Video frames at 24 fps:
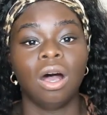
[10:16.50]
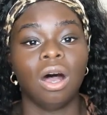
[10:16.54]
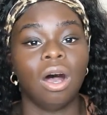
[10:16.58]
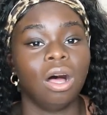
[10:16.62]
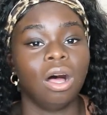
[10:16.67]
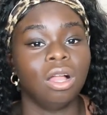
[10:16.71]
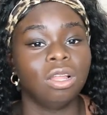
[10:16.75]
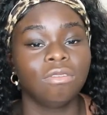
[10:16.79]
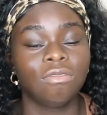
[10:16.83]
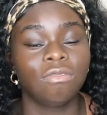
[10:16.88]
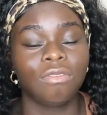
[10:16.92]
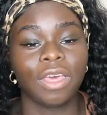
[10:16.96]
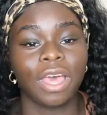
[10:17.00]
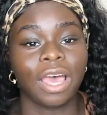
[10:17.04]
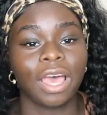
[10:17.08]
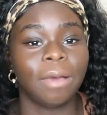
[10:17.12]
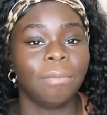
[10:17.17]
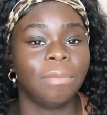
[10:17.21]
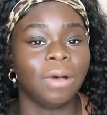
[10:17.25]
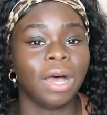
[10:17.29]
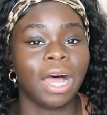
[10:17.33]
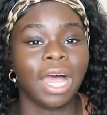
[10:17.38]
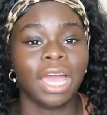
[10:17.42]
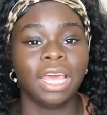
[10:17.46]
all of
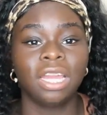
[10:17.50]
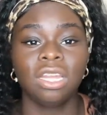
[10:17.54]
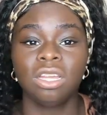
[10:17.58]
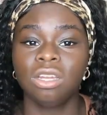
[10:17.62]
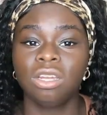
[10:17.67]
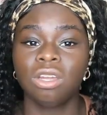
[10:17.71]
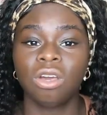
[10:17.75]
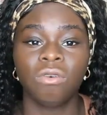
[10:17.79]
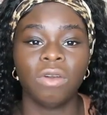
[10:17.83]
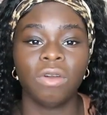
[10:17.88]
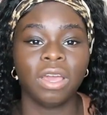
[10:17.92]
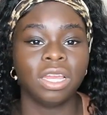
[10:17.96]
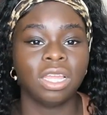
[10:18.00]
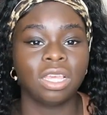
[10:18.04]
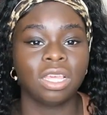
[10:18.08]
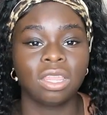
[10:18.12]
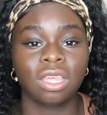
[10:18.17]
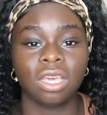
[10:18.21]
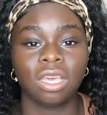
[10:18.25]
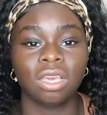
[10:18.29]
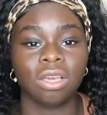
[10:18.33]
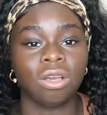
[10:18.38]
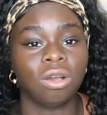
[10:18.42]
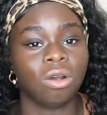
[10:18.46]
that, but I didn't know
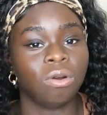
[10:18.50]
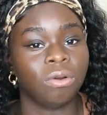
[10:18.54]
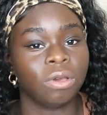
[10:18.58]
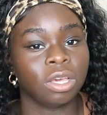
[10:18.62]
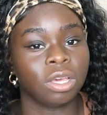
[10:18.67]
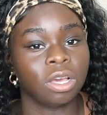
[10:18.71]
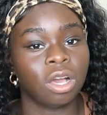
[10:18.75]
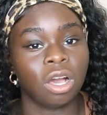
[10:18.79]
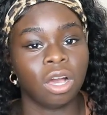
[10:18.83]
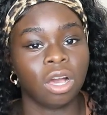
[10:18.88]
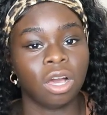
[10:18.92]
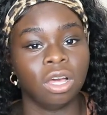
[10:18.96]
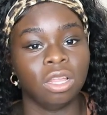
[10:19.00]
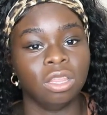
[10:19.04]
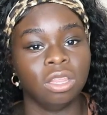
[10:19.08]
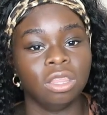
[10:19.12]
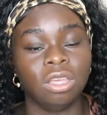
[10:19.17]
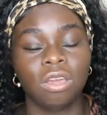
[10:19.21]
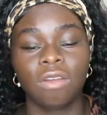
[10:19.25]
anything going on.